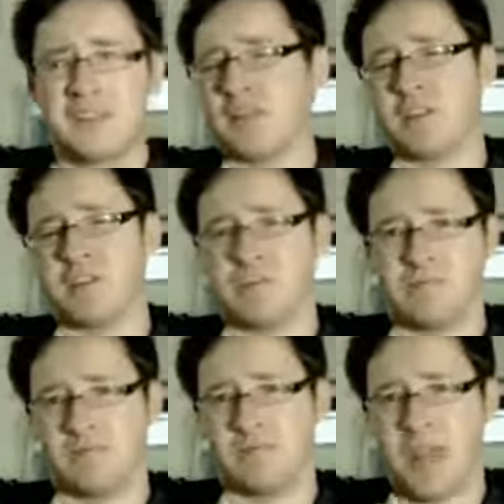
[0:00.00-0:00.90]

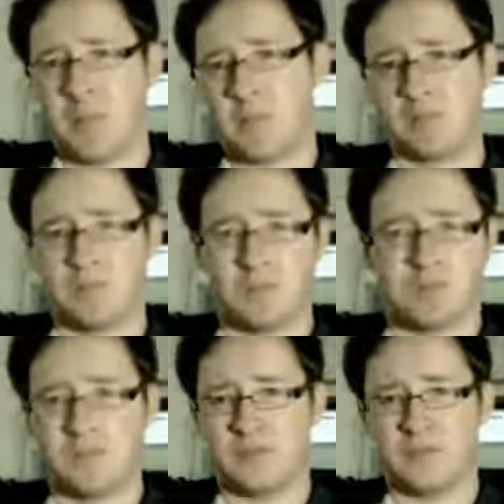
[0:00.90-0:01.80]
television
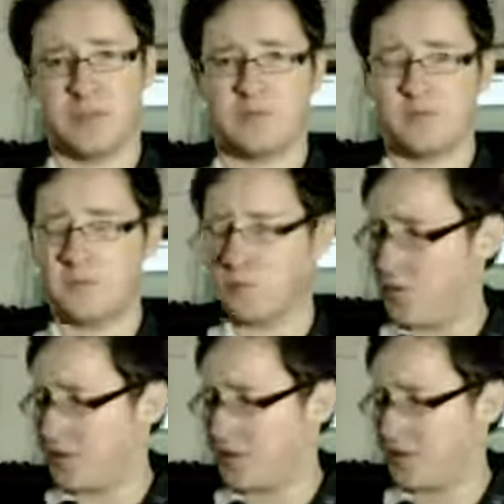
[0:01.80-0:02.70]
episodes and, and
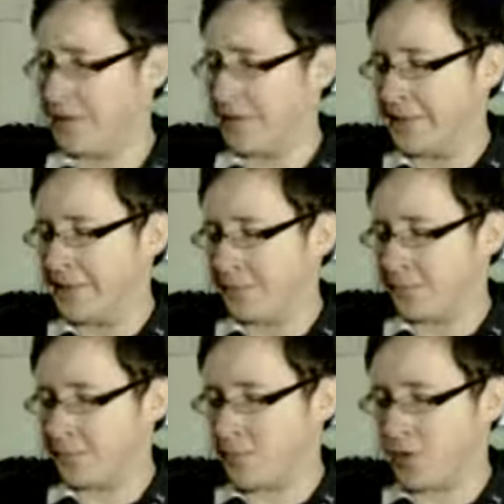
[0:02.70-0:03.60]
movies
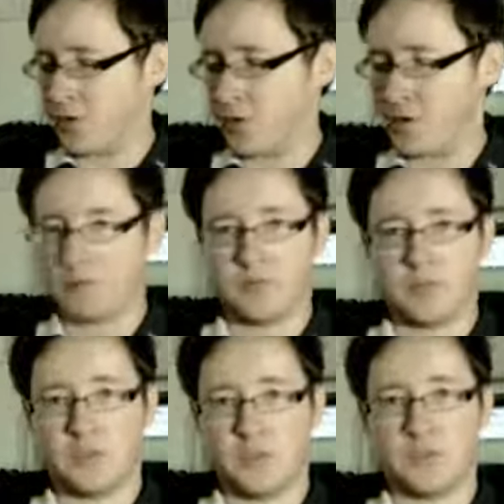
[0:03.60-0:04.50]
that you
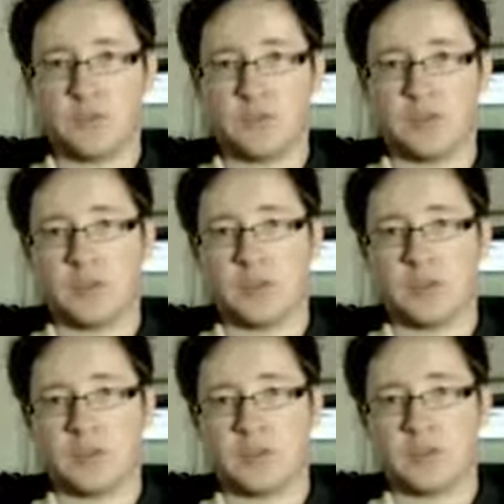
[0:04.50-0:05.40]
can use on
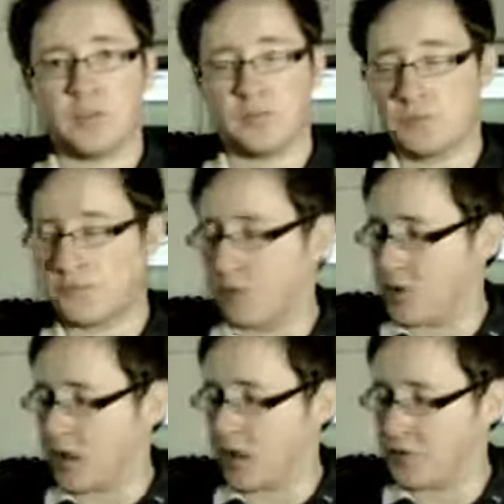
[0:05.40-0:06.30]
the,
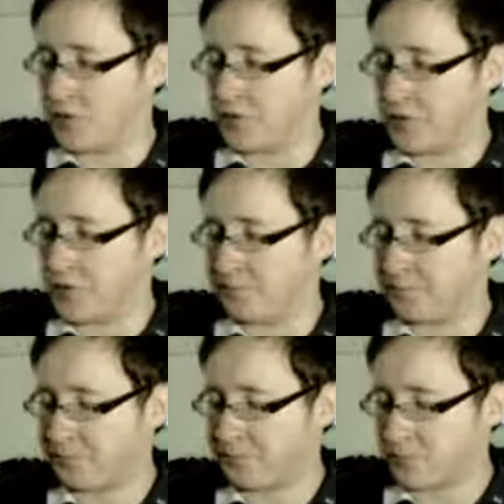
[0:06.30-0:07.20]
the uh,
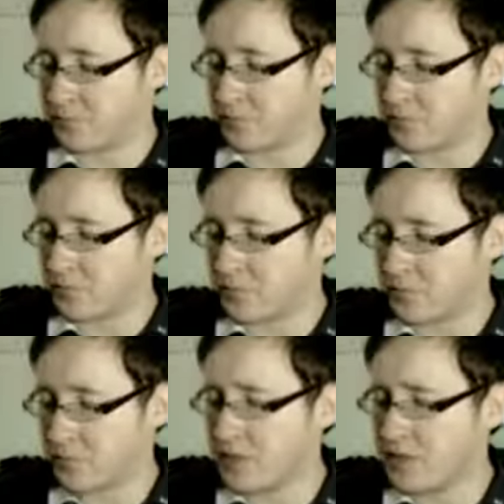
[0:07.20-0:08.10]
streaming
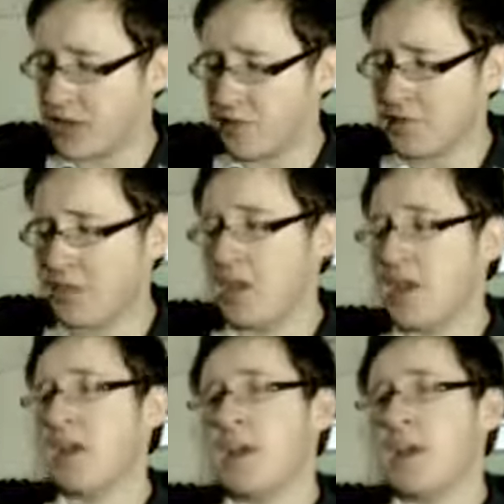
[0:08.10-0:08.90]
service.